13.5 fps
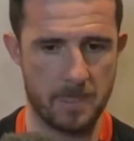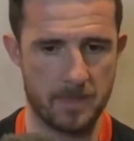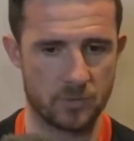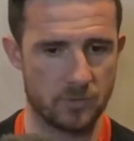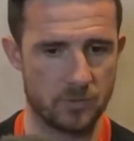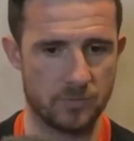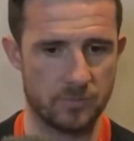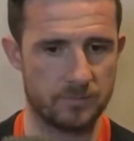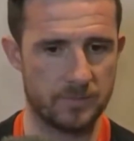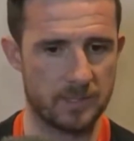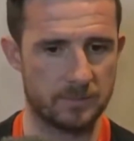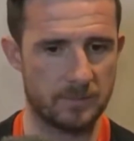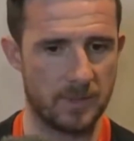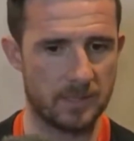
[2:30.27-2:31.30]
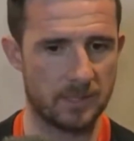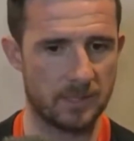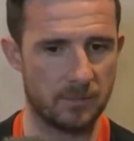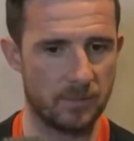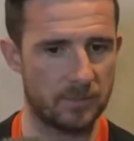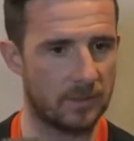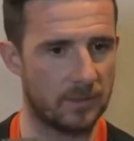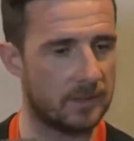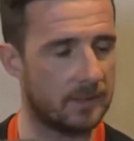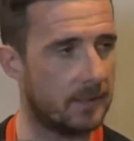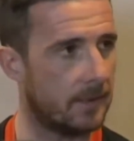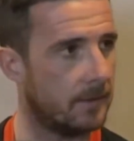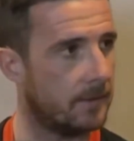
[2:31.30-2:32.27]
So that's basically what we've done
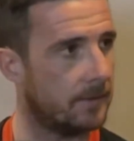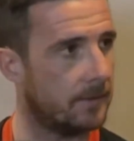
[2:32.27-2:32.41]
today.